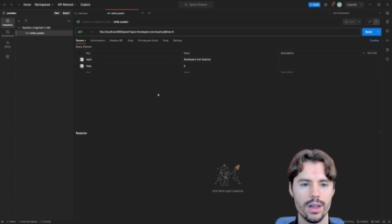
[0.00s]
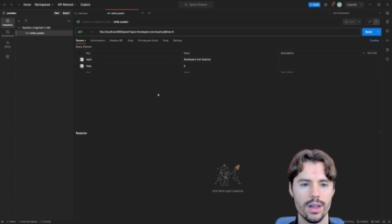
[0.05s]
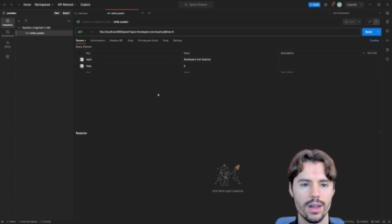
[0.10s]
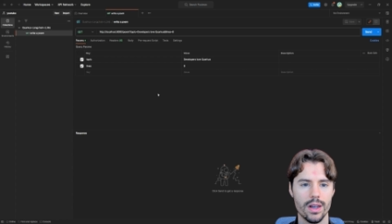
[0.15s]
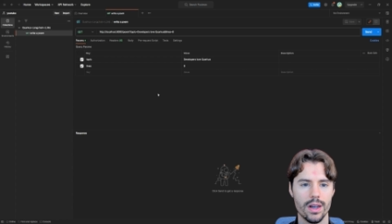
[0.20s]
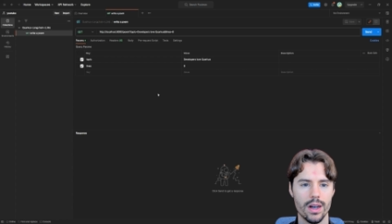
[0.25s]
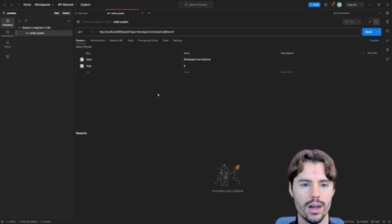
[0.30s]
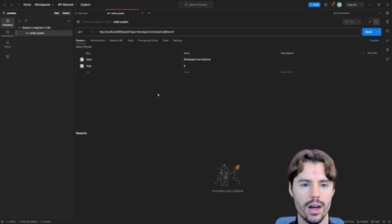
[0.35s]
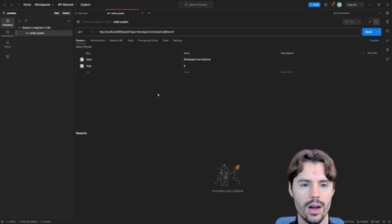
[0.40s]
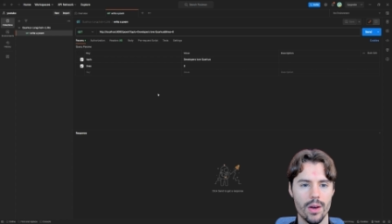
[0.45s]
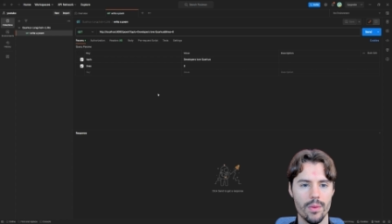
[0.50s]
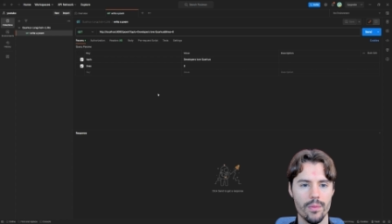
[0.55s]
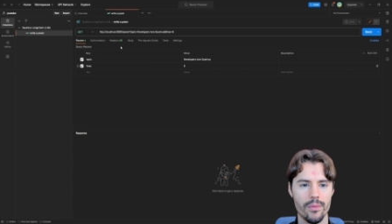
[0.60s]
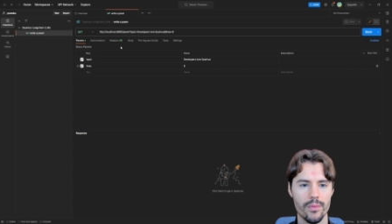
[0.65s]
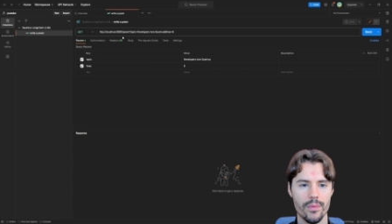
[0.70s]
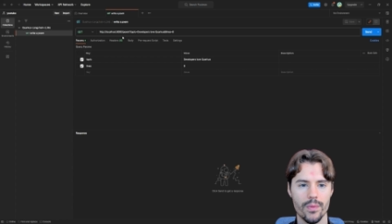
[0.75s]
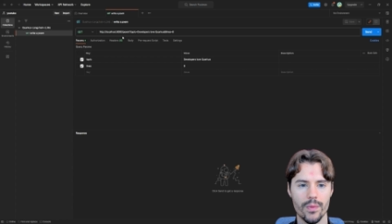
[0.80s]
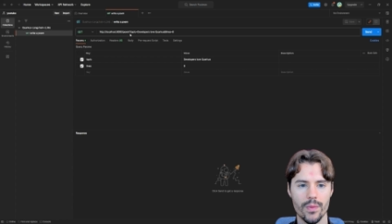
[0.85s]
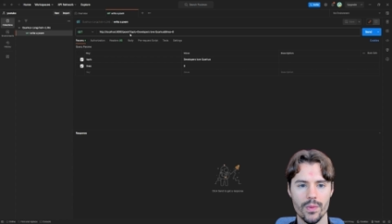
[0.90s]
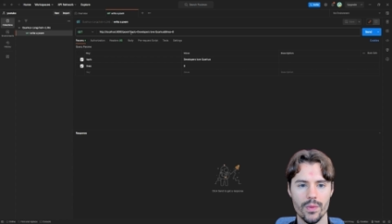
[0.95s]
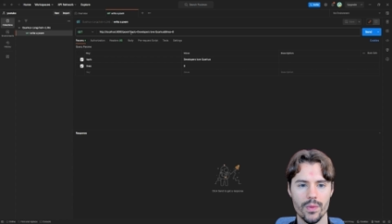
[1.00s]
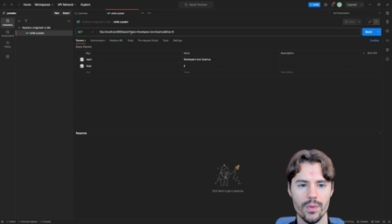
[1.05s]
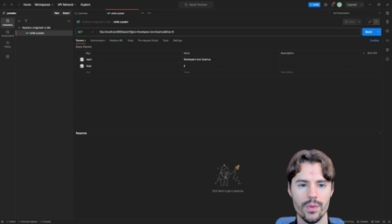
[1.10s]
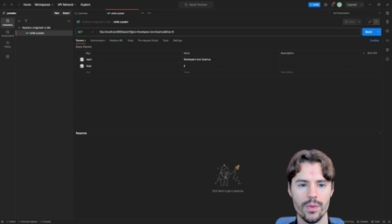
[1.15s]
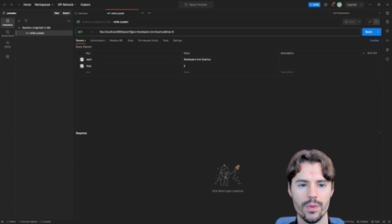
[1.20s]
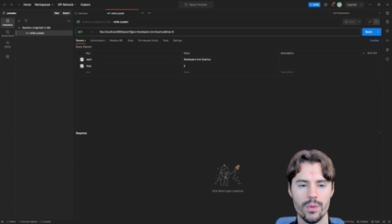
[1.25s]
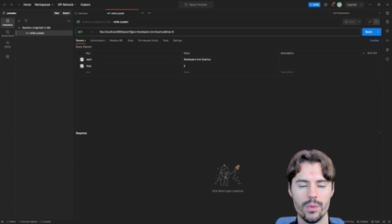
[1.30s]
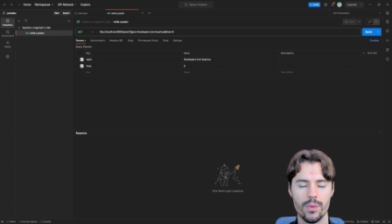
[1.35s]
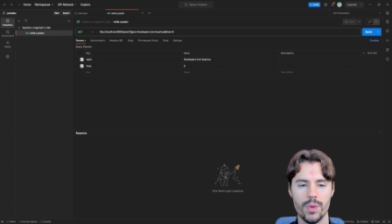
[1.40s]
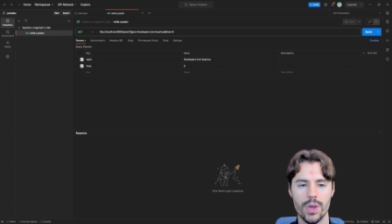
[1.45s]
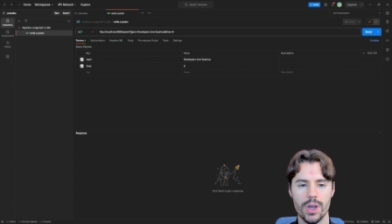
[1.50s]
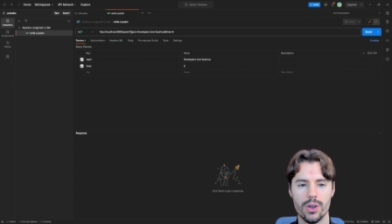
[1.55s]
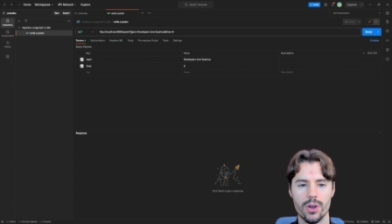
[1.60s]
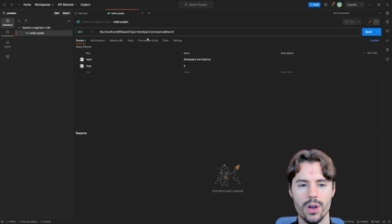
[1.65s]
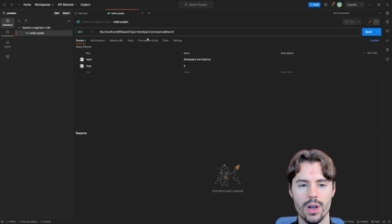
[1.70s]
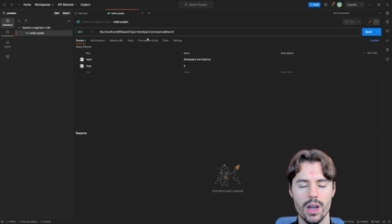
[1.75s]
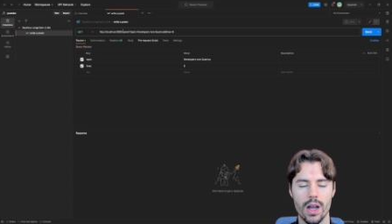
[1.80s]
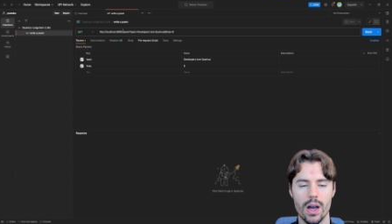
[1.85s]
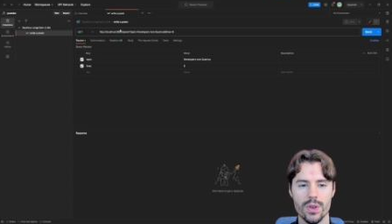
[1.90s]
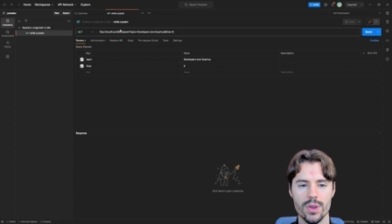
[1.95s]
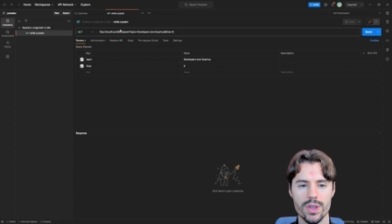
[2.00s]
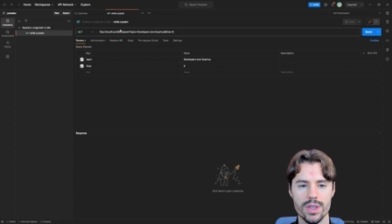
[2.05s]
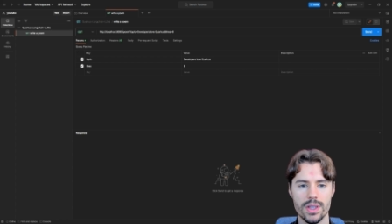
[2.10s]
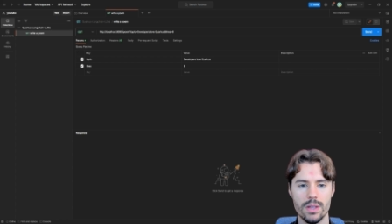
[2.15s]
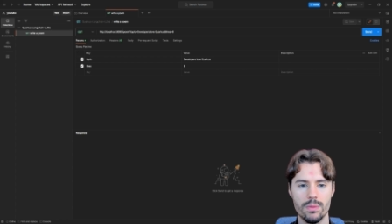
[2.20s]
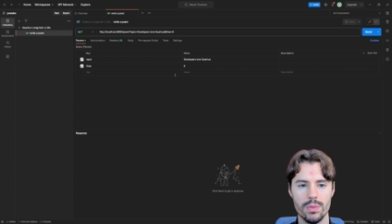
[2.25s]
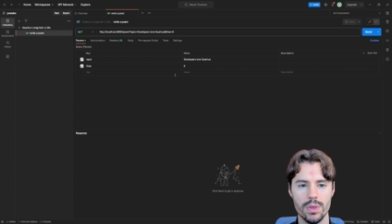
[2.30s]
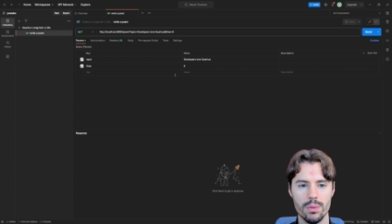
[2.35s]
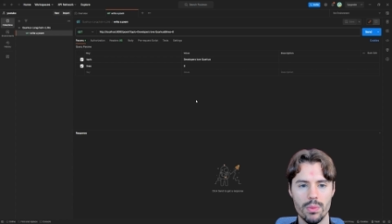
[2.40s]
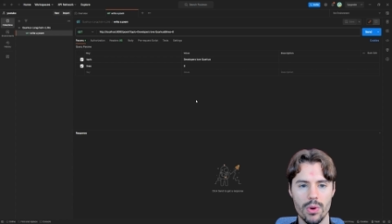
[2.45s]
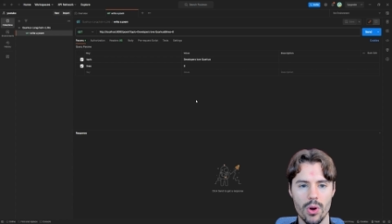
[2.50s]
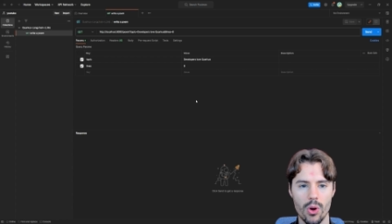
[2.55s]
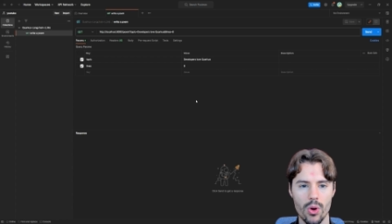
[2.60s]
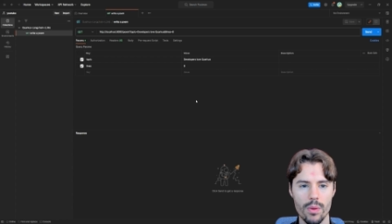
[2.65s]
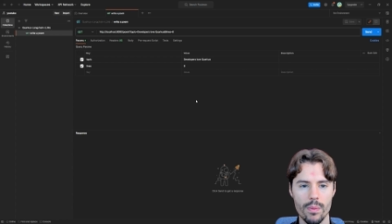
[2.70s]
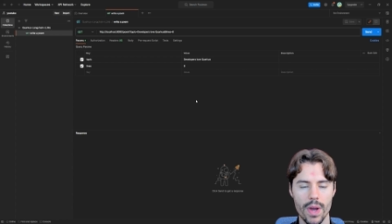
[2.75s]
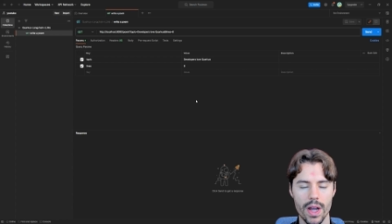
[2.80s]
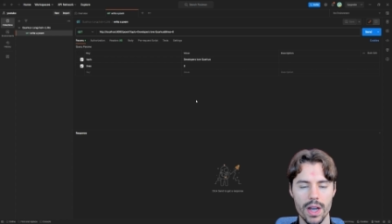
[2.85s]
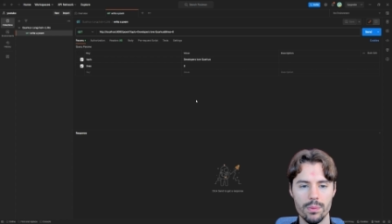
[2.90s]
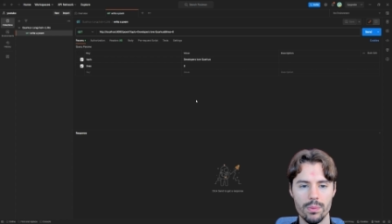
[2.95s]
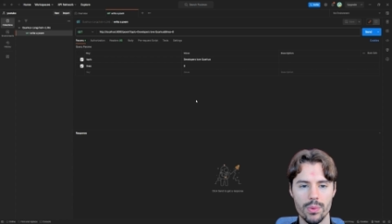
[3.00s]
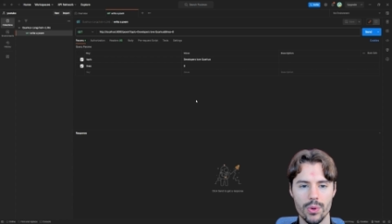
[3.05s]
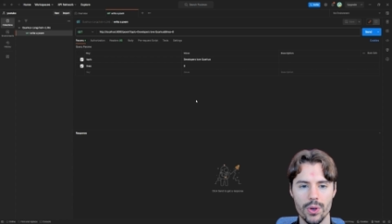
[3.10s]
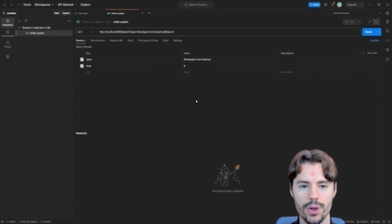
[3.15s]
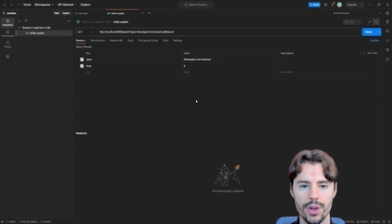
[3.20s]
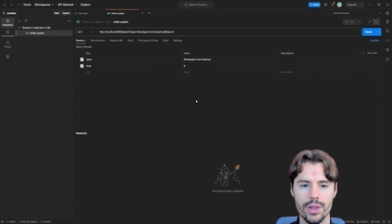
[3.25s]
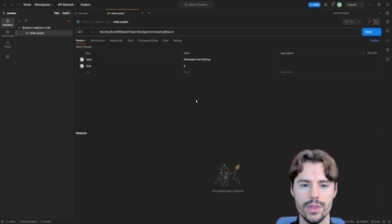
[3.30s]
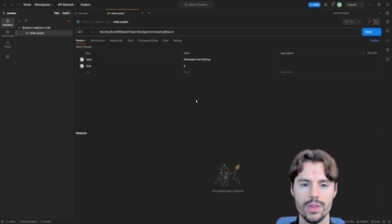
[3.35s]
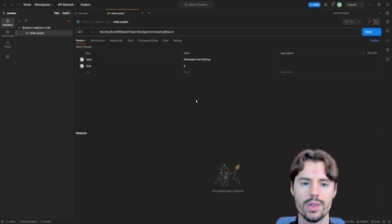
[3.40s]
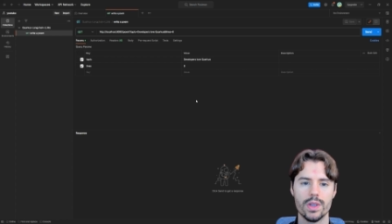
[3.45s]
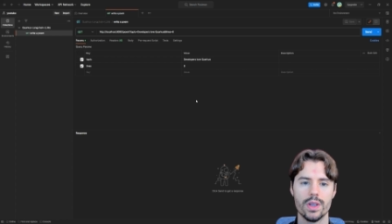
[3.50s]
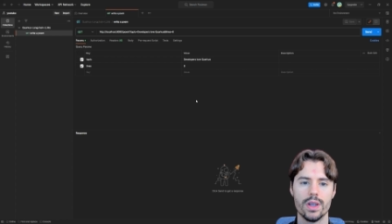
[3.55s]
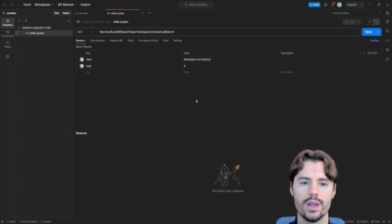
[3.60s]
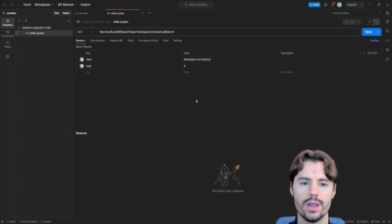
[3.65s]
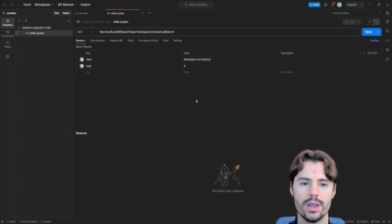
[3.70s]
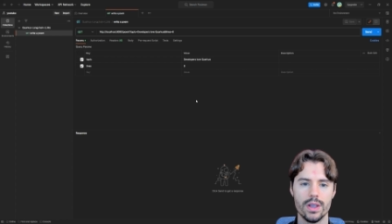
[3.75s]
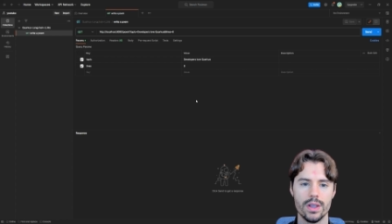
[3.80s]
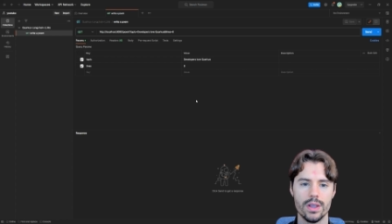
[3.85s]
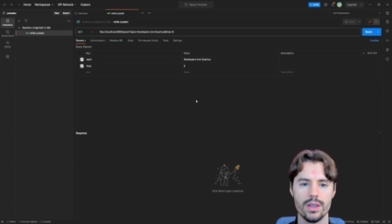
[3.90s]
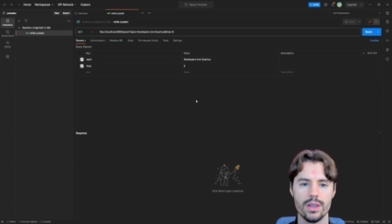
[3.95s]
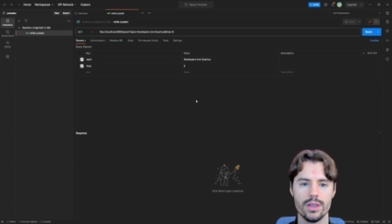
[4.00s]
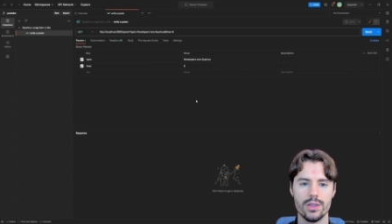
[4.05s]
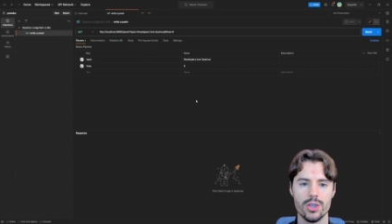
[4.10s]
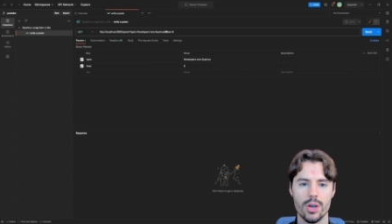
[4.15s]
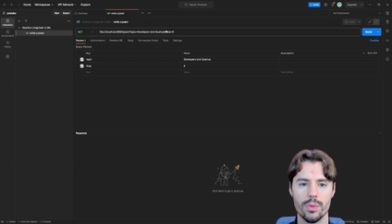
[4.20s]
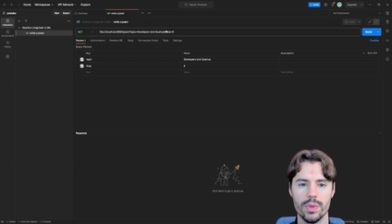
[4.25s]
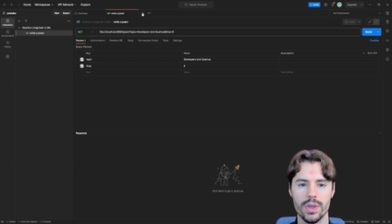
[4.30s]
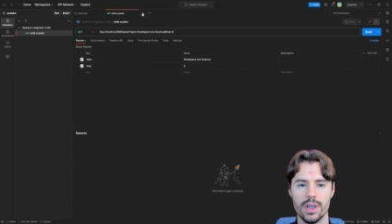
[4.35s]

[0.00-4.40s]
Um, we call our simple poem endpoint. The topic